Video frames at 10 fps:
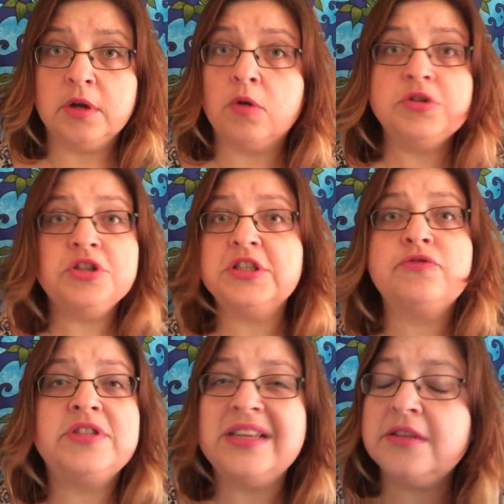or to
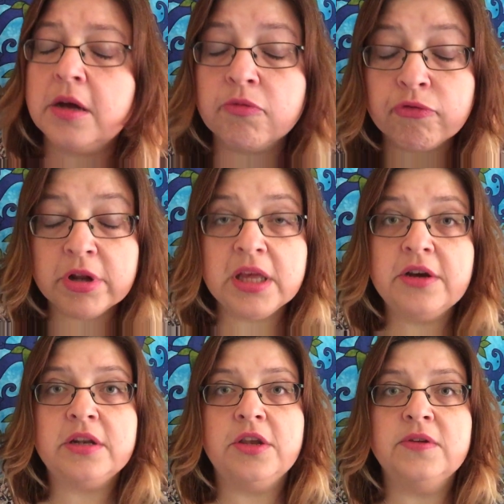just send a really
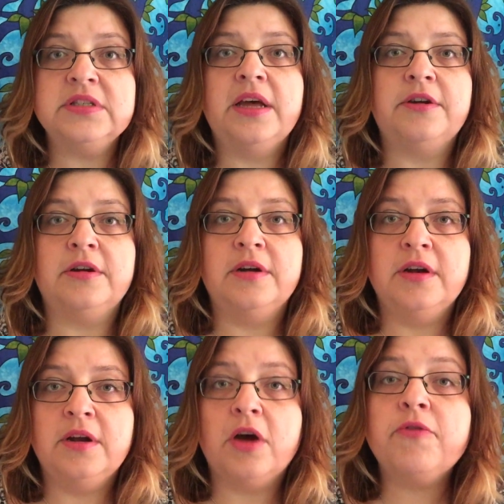good newsletter,
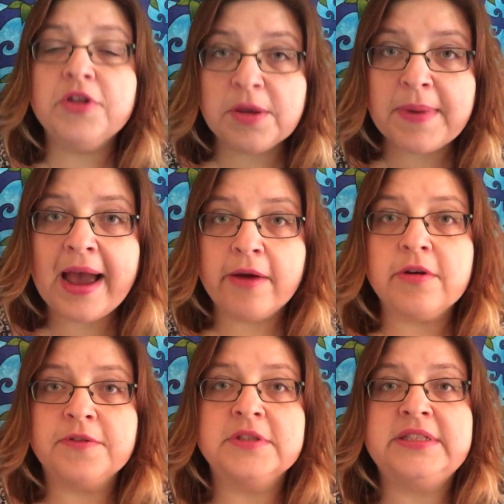a really
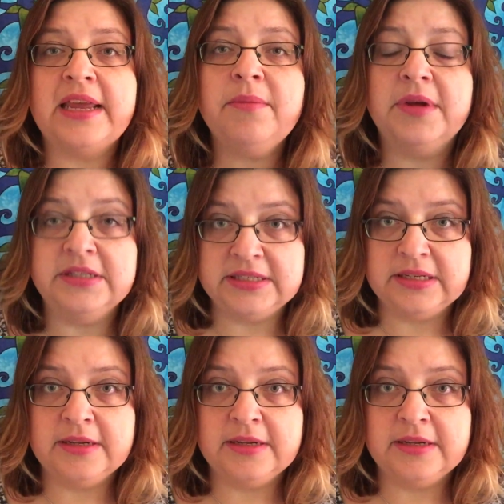powerful statement.